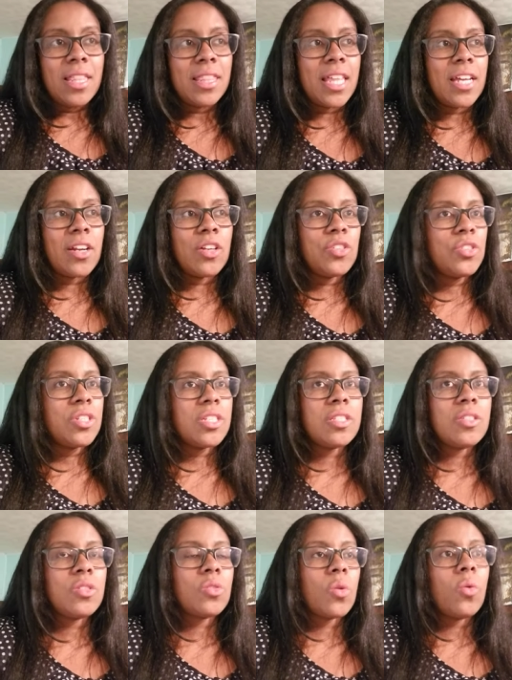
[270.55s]
that are
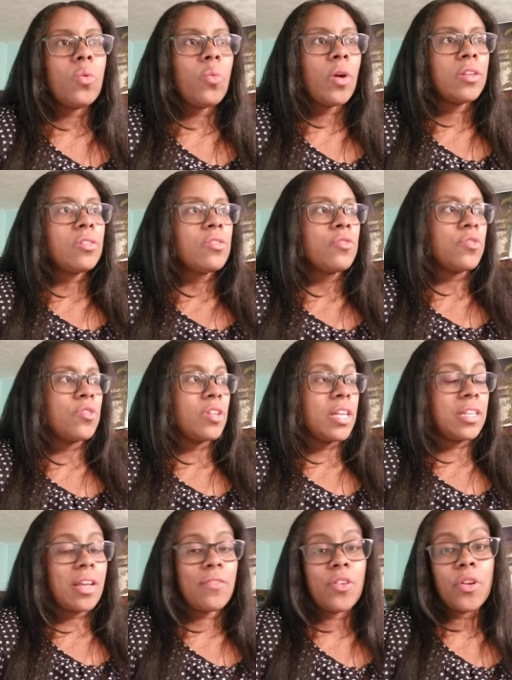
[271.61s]
just so wonderful
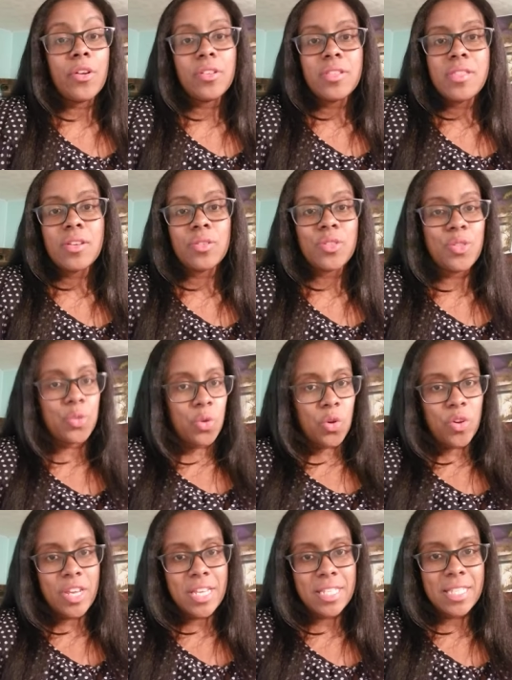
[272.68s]
and I've heard their
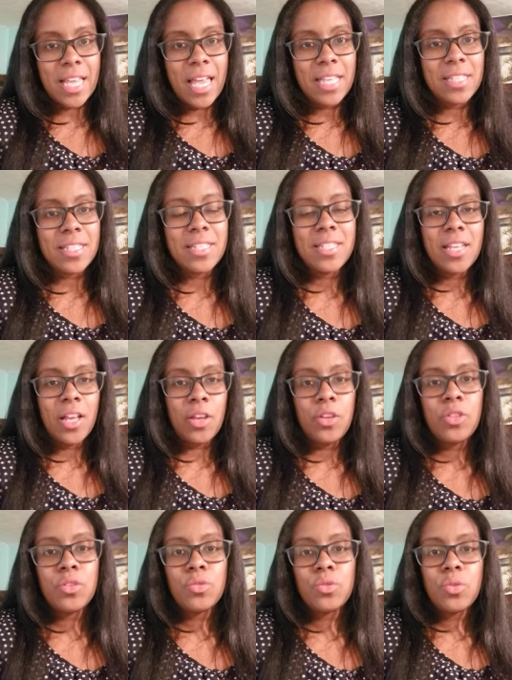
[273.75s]
stories and to tell
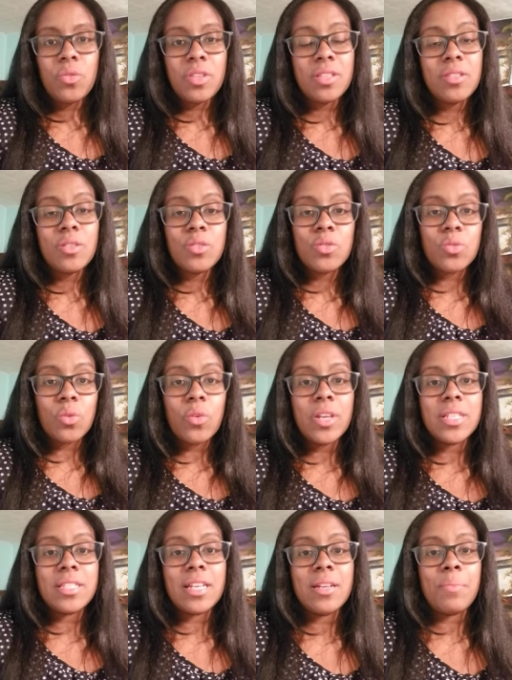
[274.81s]
you the truth, it's the
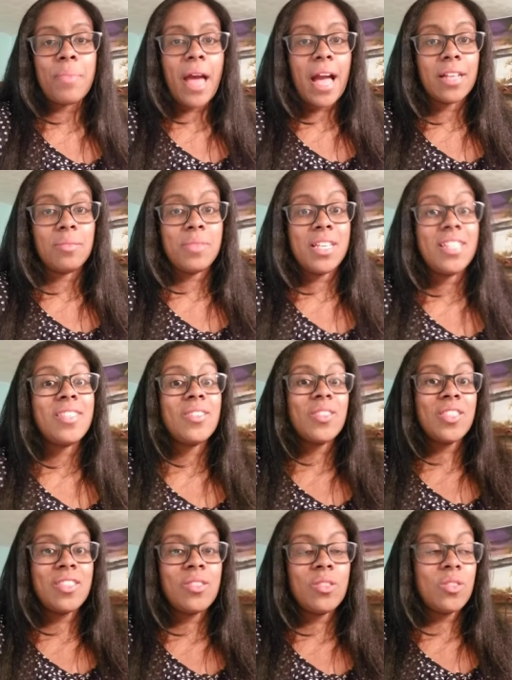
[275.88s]
stories that impact me. It's
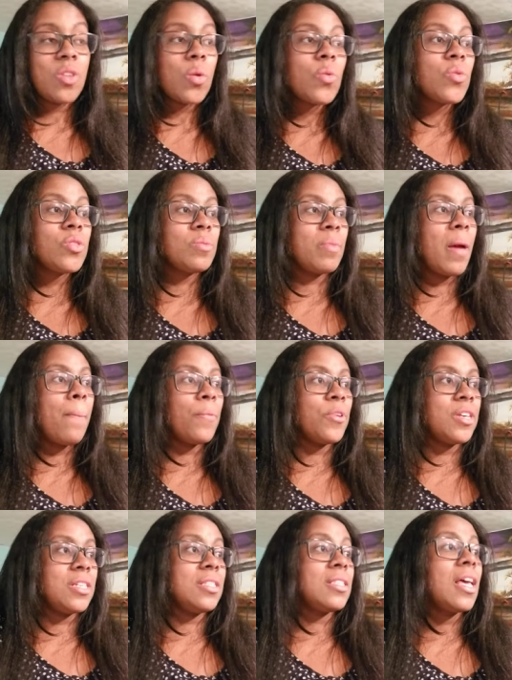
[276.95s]
those
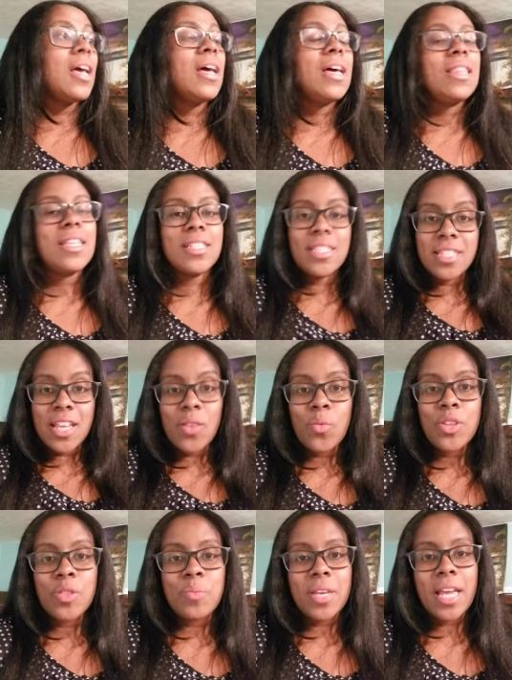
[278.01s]
memories that stay
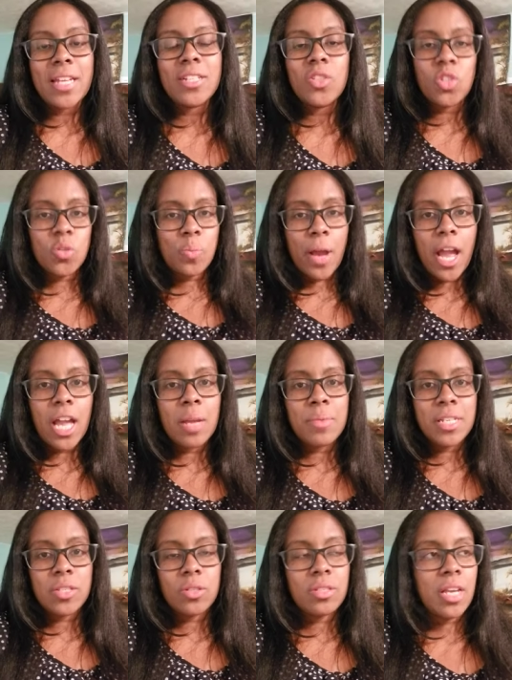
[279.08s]
with me and inspire
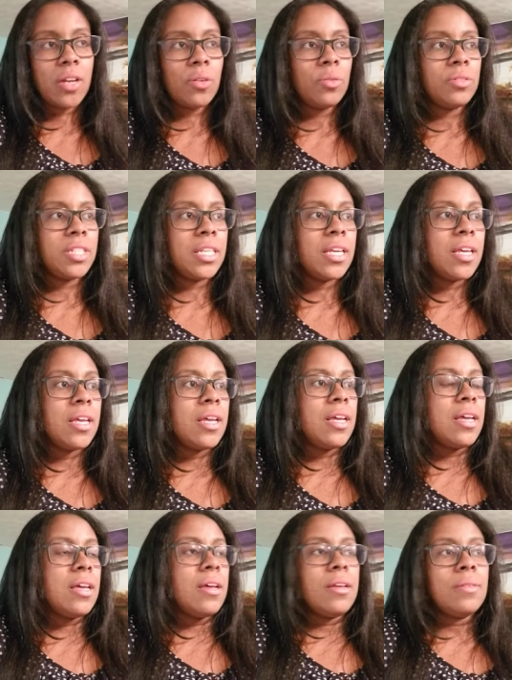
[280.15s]
me to not only
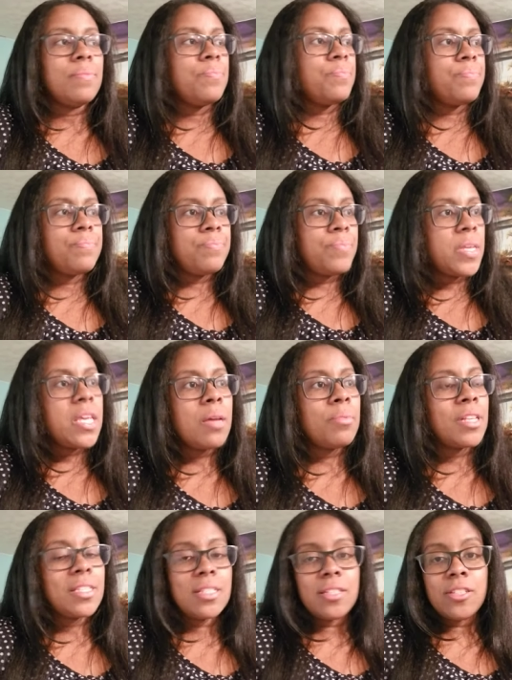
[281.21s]
be a
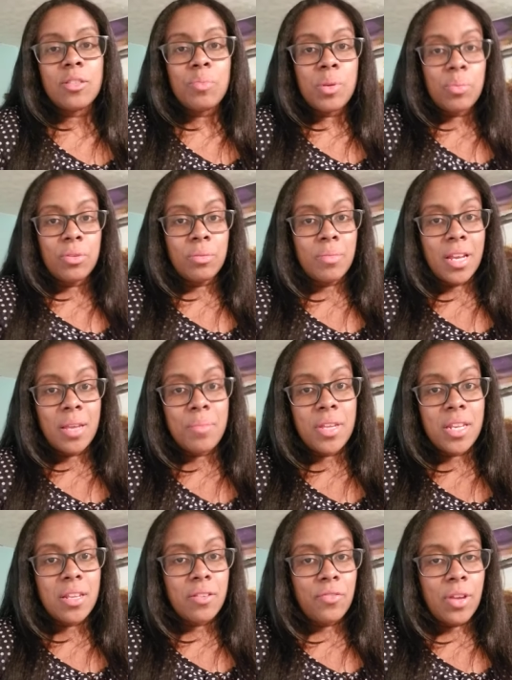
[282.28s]
blessing to the people in my
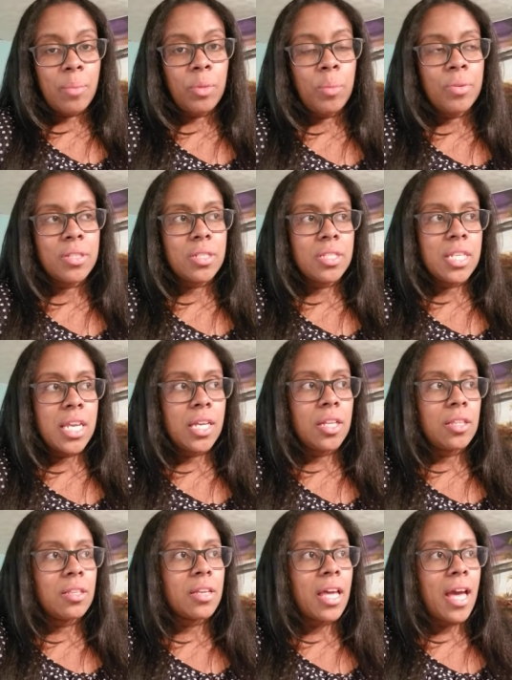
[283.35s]
immediate family, but to take a
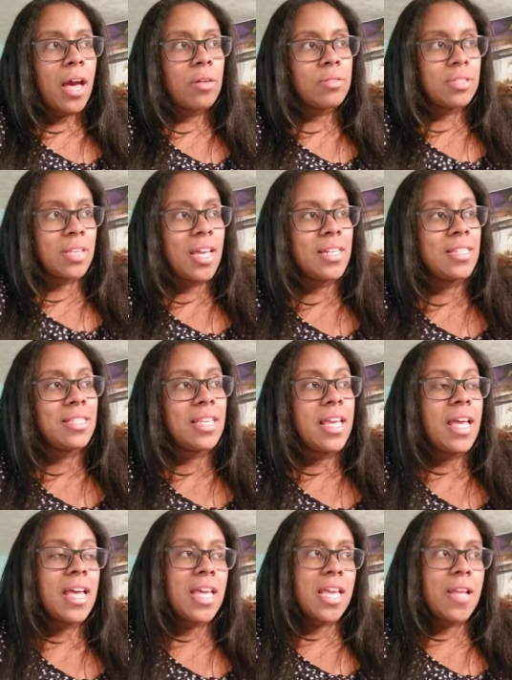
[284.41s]
look outside and say,
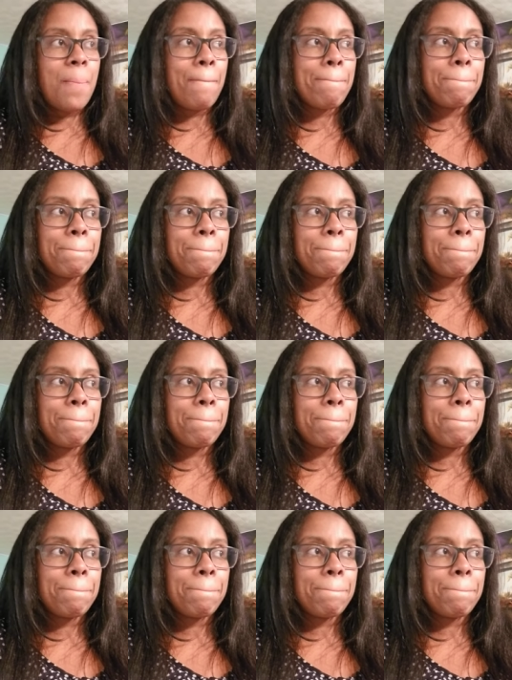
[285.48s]
hey,